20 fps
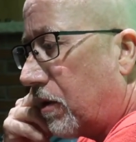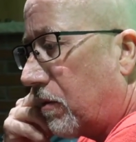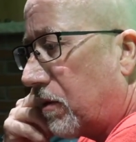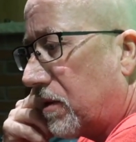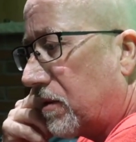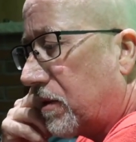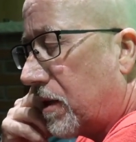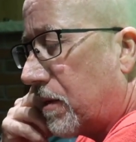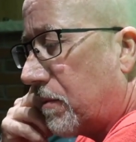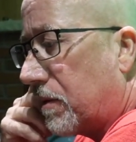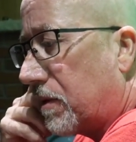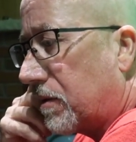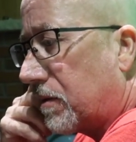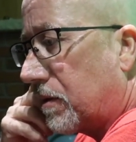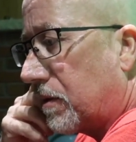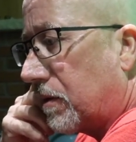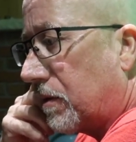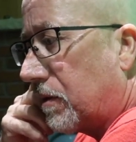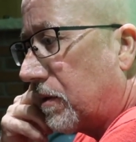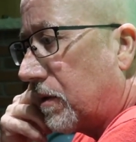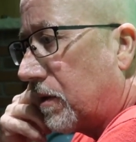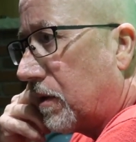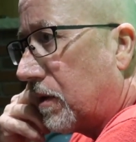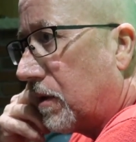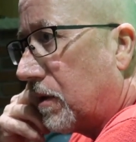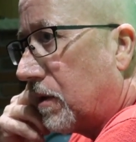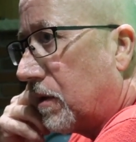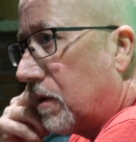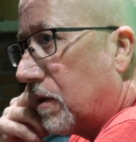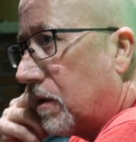wait, which sister?
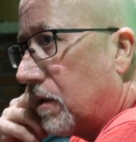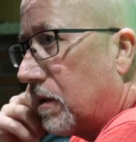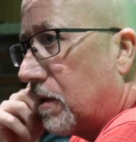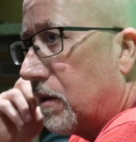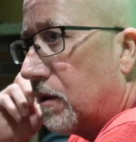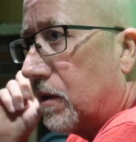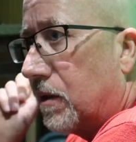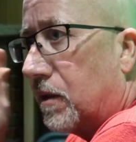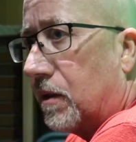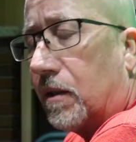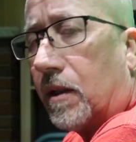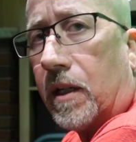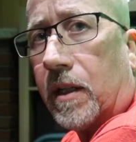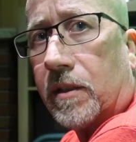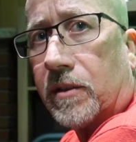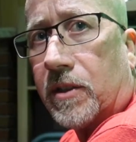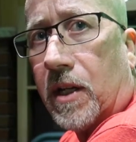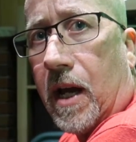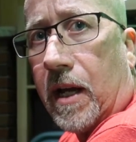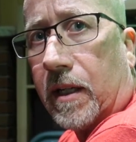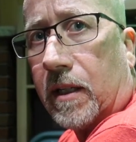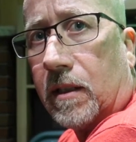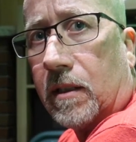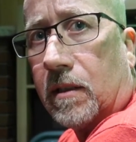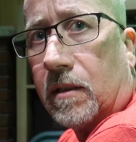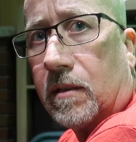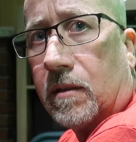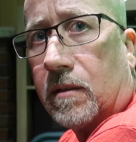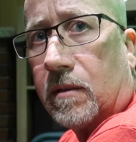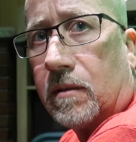Aunt Jackie.